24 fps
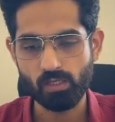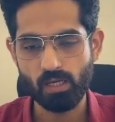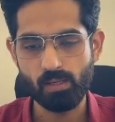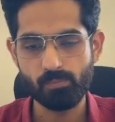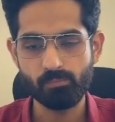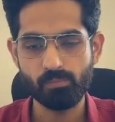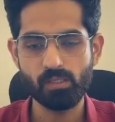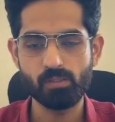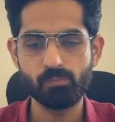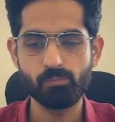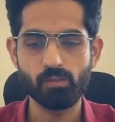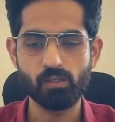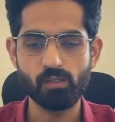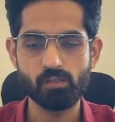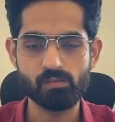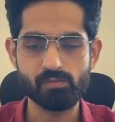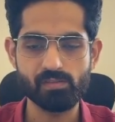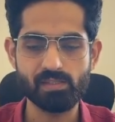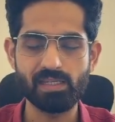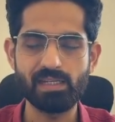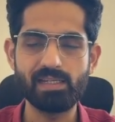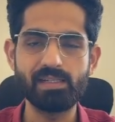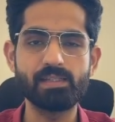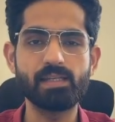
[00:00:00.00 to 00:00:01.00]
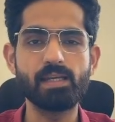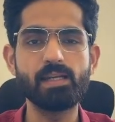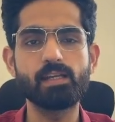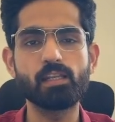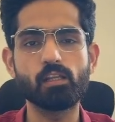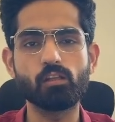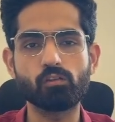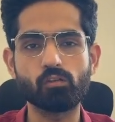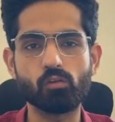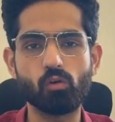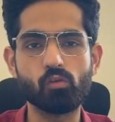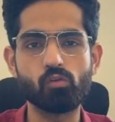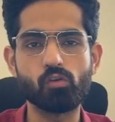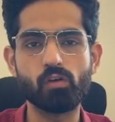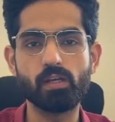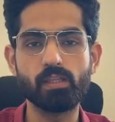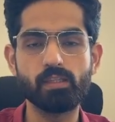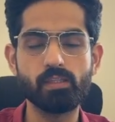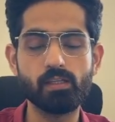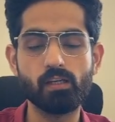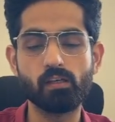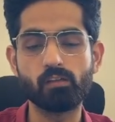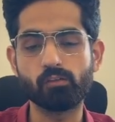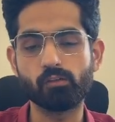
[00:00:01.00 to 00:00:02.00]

campaign because the intent is already there.